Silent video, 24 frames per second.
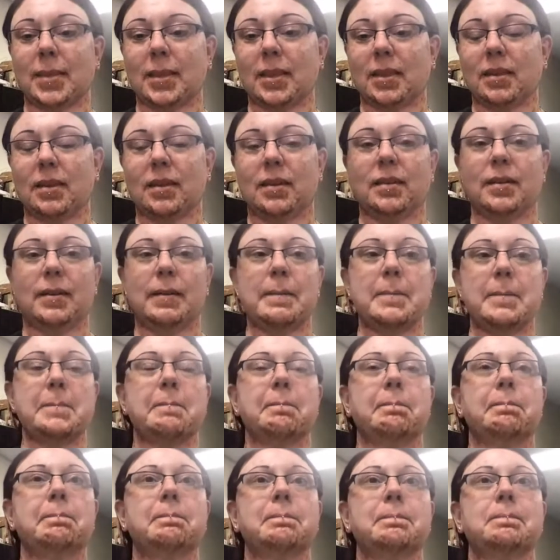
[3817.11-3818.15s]
Please, Mom,
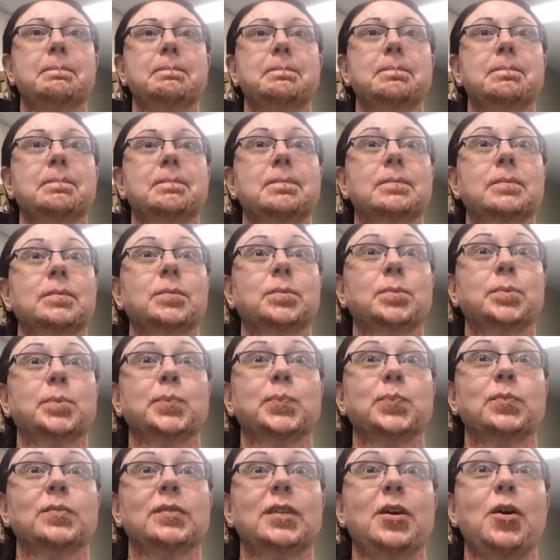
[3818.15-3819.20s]
may I have some
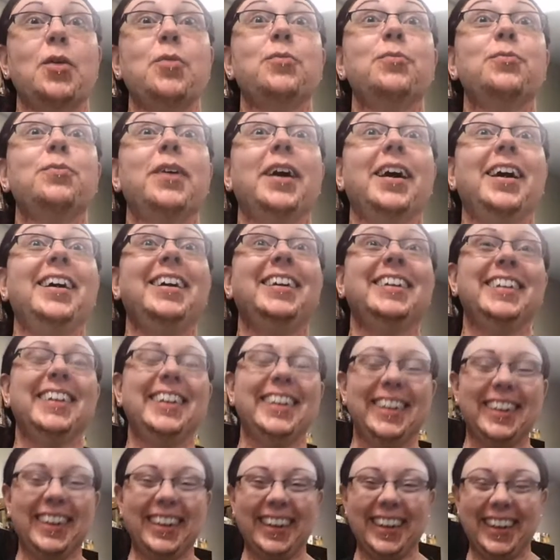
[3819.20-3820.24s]
more? Right?
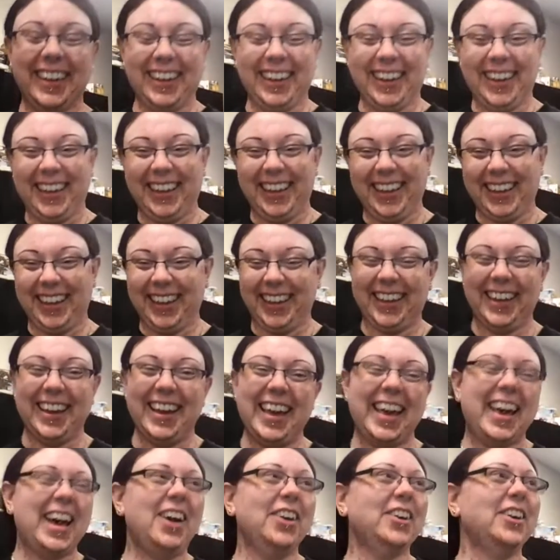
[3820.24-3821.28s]

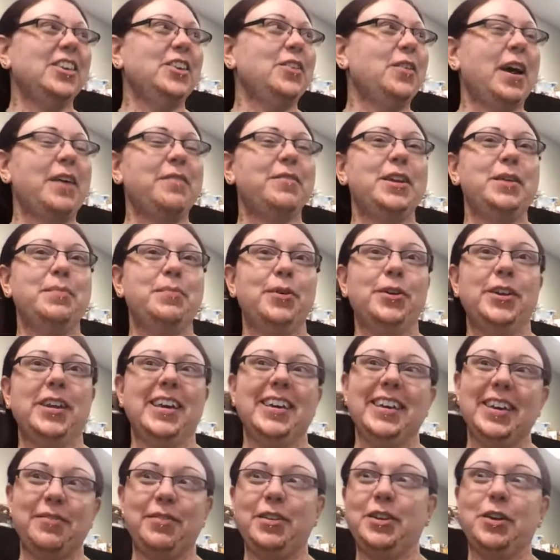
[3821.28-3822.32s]
How can you have any
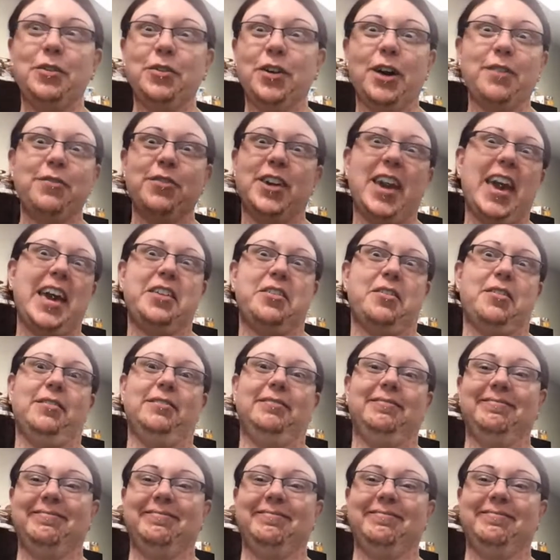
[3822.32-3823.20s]
pudding if you don't carve your candle?